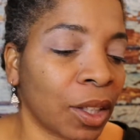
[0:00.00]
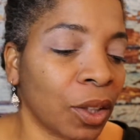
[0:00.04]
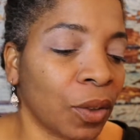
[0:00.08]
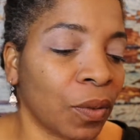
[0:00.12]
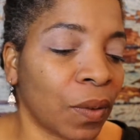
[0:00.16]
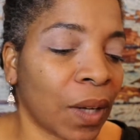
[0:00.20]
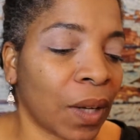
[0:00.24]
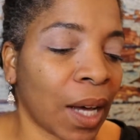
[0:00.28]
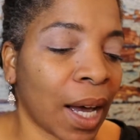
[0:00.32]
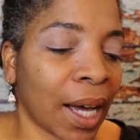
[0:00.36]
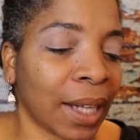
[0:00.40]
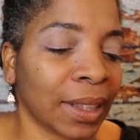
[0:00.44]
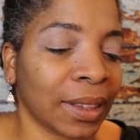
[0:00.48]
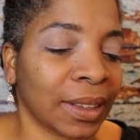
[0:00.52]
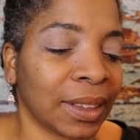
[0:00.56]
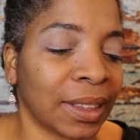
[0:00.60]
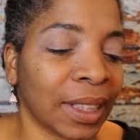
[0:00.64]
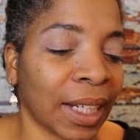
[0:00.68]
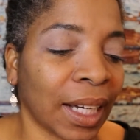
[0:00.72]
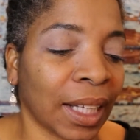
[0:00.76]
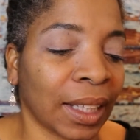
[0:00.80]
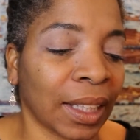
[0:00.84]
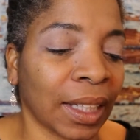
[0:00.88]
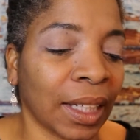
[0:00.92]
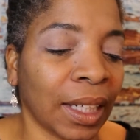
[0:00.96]
You've got
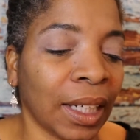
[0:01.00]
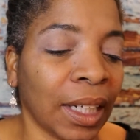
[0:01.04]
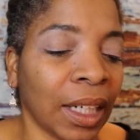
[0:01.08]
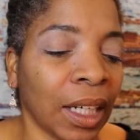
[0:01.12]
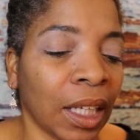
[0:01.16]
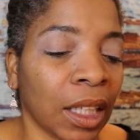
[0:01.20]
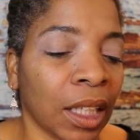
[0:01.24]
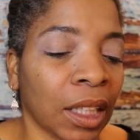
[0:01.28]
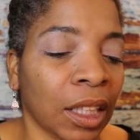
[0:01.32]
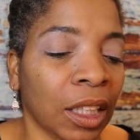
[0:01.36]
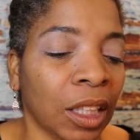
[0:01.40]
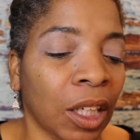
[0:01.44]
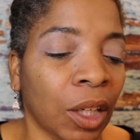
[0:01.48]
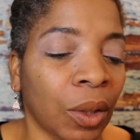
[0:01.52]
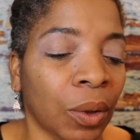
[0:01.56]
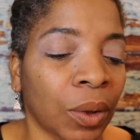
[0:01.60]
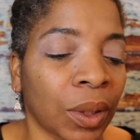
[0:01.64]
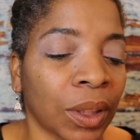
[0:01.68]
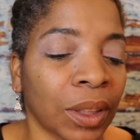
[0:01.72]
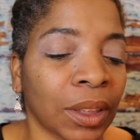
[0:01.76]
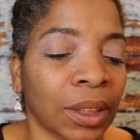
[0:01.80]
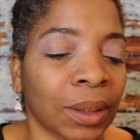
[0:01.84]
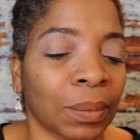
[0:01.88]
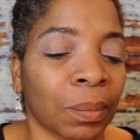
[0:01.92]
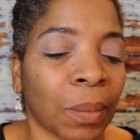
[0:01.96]
Delhi,
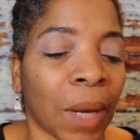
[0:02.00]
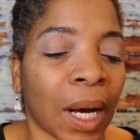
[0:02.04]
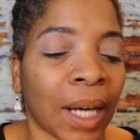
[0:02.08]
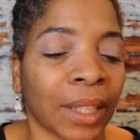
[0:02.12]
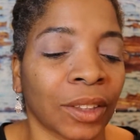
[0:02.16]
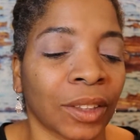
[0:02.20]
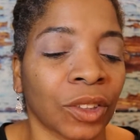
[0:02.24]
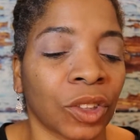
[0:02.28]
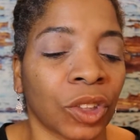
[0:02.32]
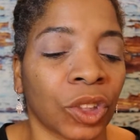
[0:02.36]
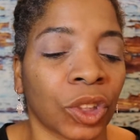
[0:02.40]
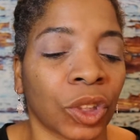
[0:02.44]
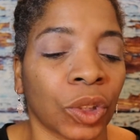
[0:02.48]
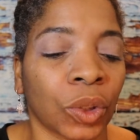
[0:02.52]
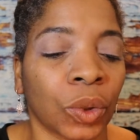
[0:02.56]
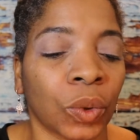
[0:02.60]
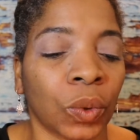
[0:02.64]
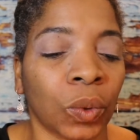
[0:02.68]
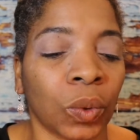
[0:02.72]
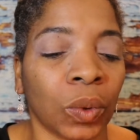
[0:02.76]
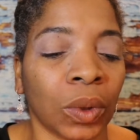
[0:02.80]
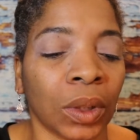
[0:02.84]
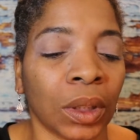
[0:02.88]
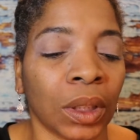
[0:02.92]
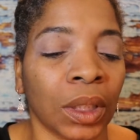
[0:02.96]
Lotus,
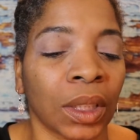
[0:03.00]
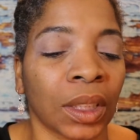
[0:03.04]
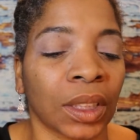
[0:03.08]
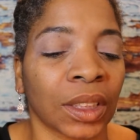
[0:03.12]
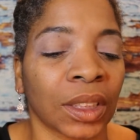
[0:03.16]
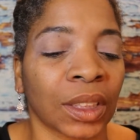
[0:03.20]
Monsoon,